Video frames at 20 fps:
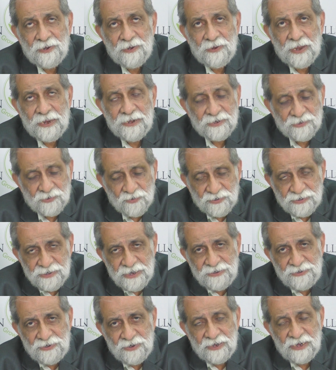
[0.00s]
An
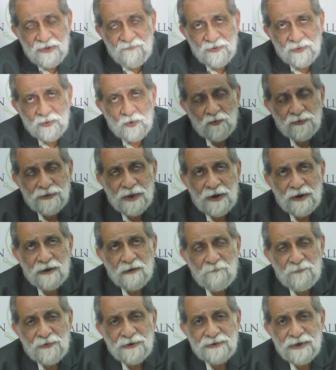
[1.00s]
association, even though there are
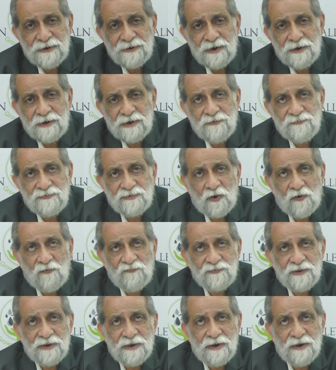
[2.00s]
representatives
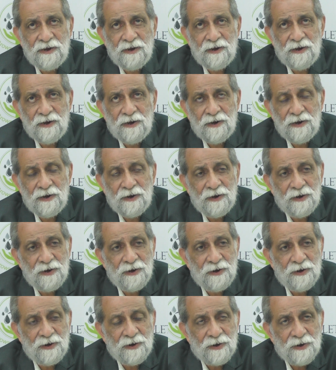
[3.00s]
of
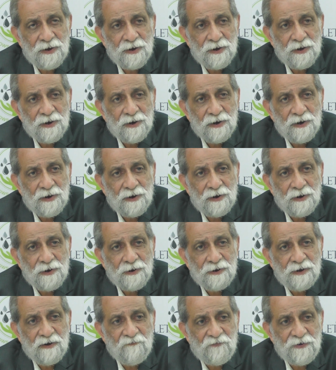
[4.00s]
the
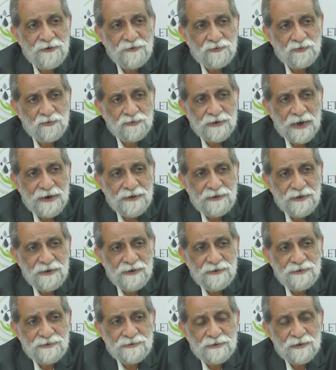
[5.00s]
different
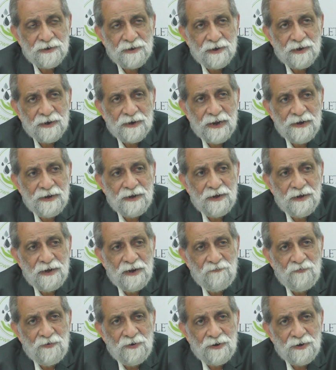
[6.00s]
societies, can
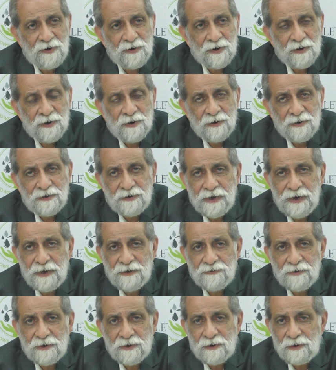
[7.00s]
never
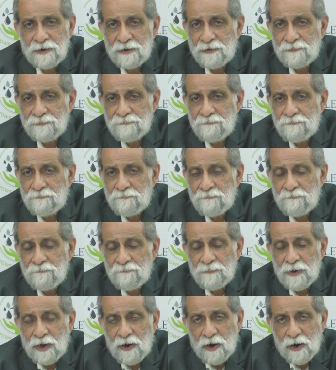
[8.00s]
take the
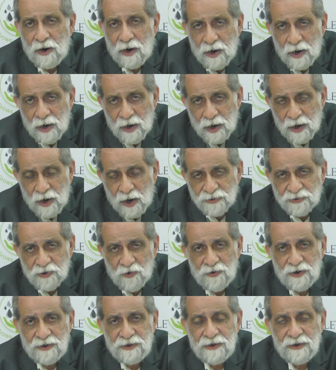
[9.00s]

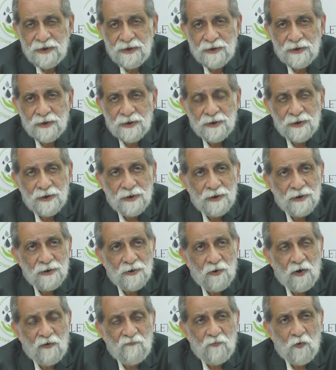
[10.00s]
authority
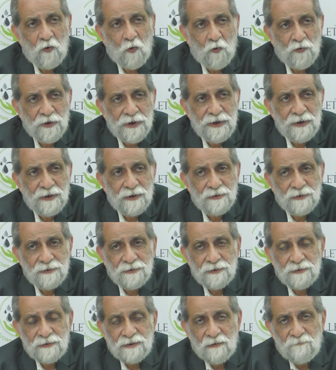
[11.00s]
of owning
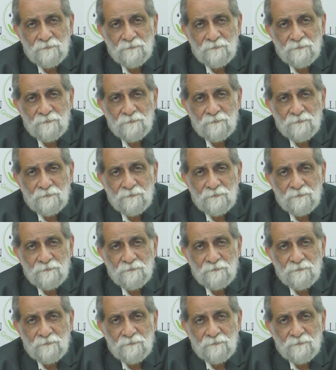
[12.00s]
the